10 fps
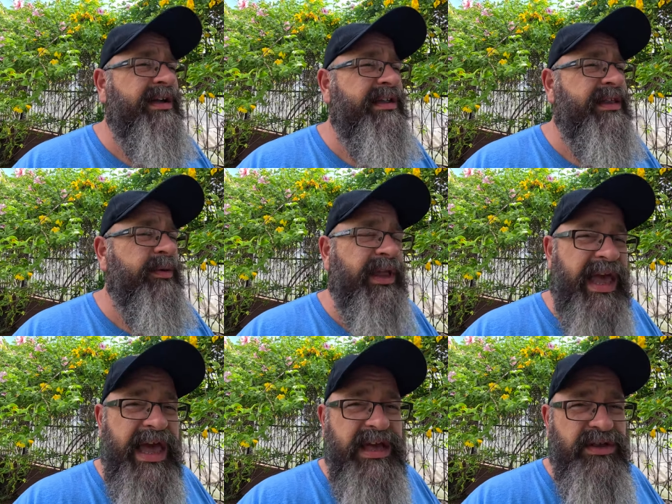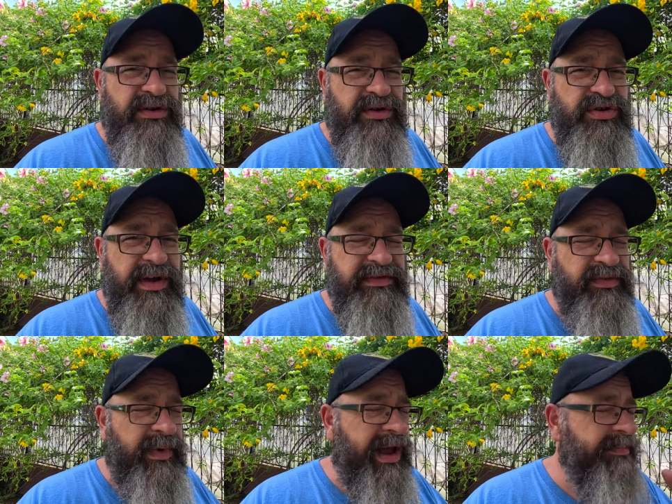they were like, hey, could you give us a
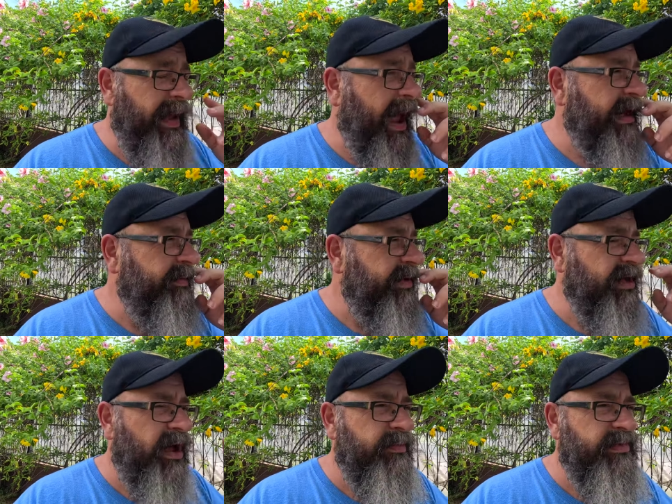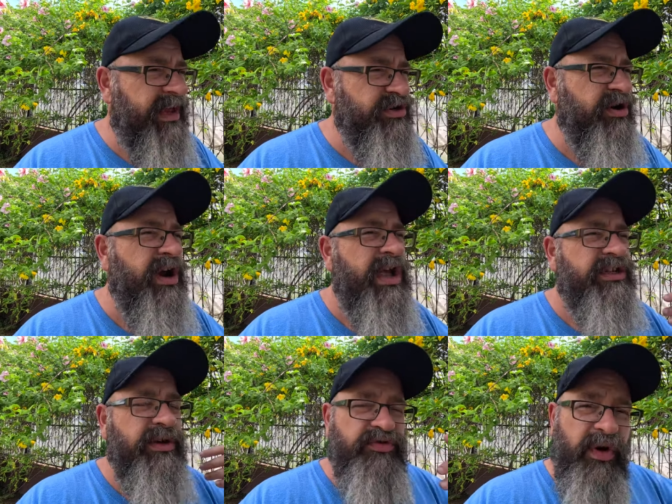ride back? And I'm like, oh yeah, sure.
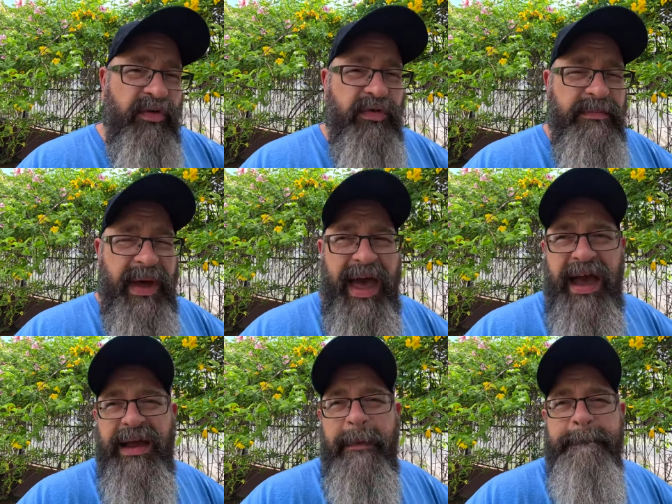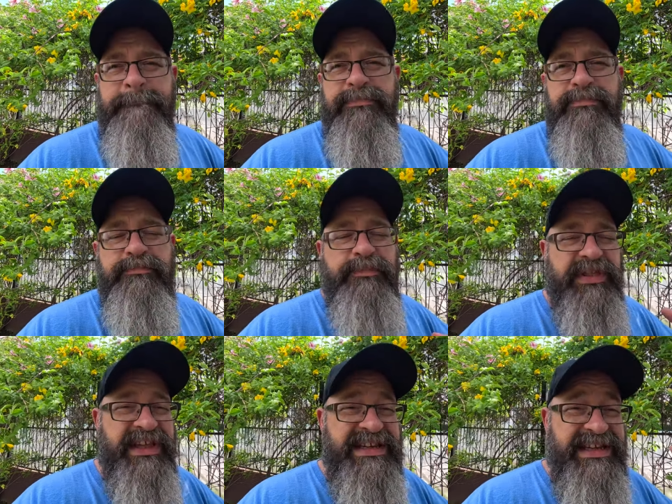So I drove them back, but
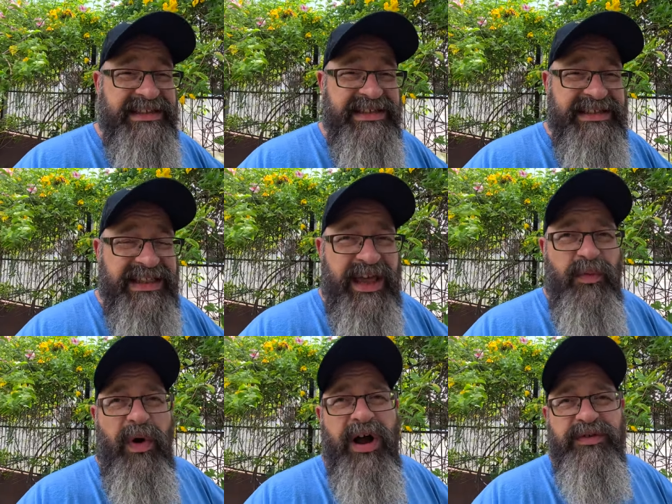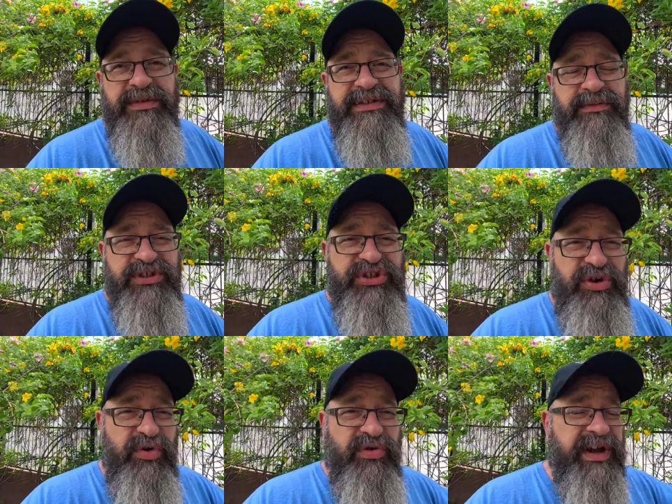the distance that they had walked was
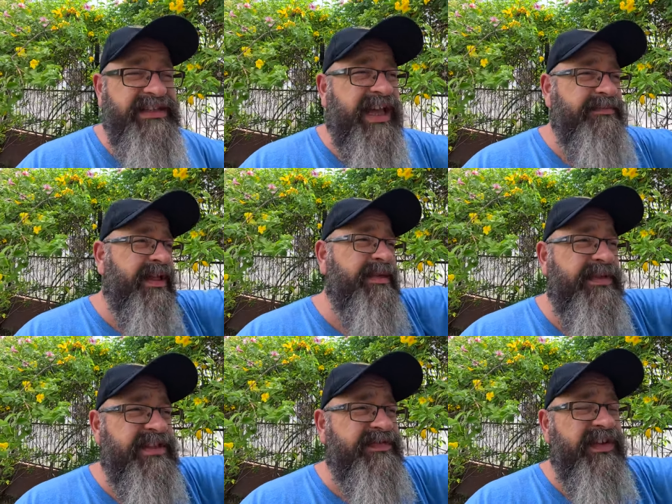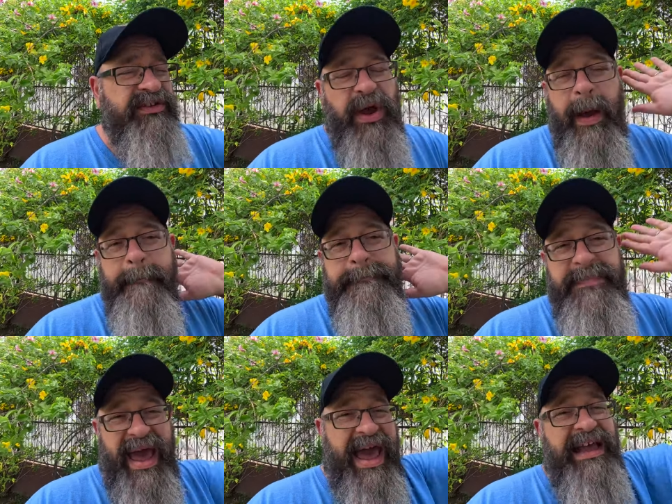so crazy. I'd met them in this field
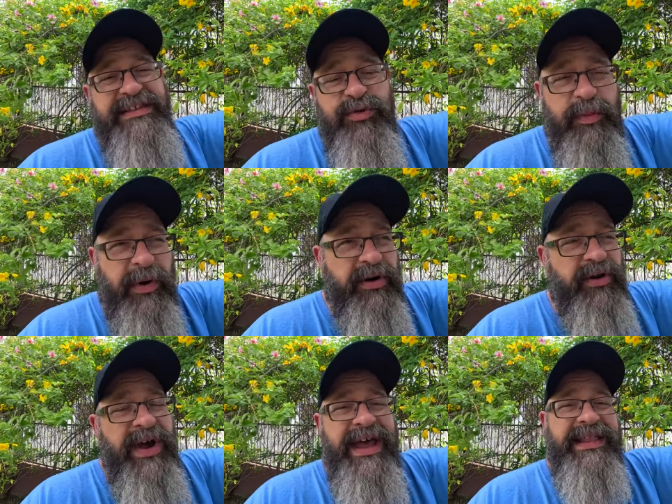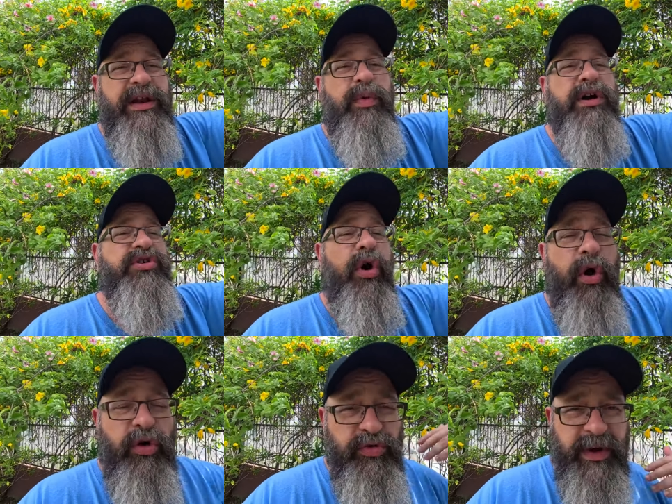past the Reparto. They had walked
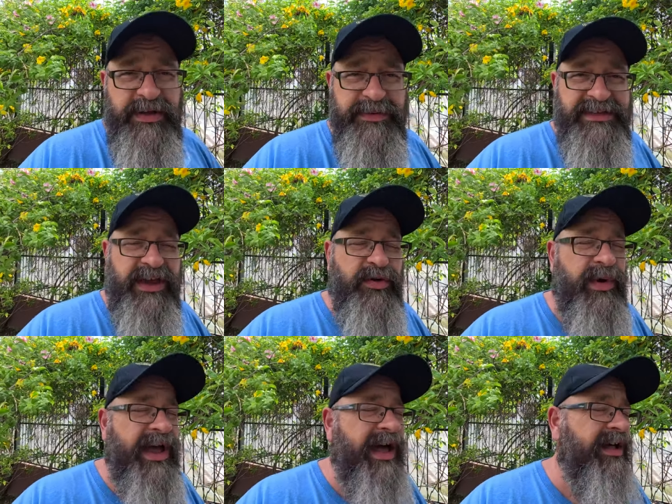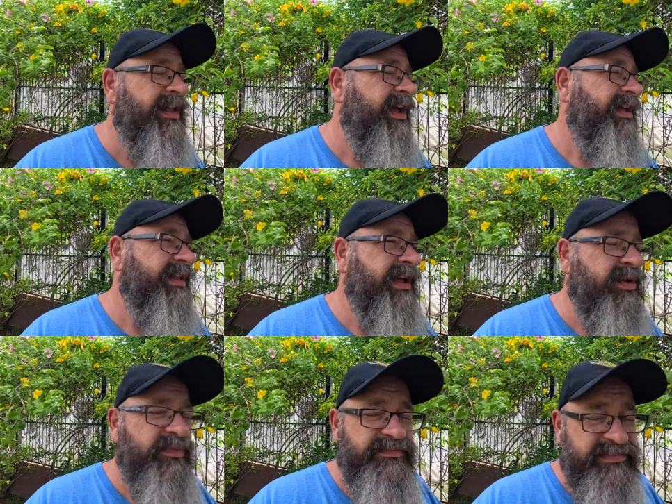all the way to Paseo Real.
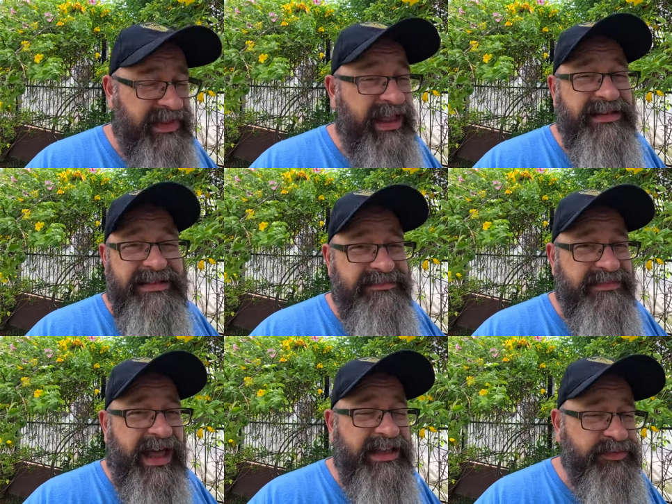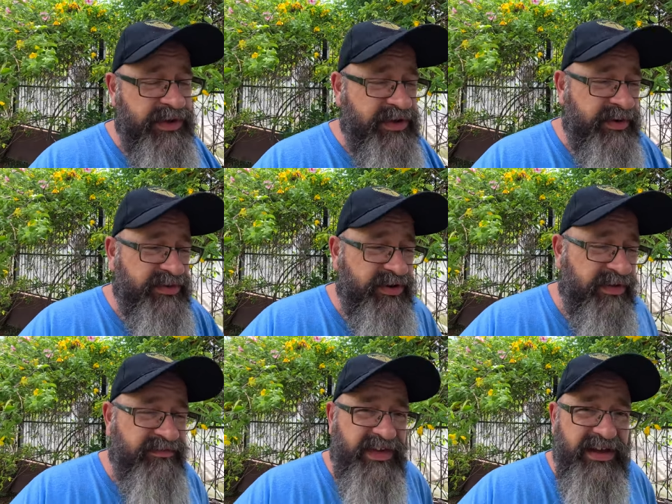Like that's what you get when you
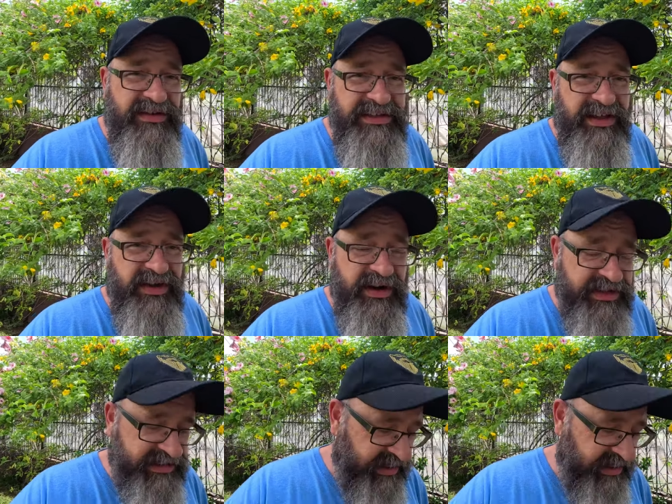don't have vehicles out there. It's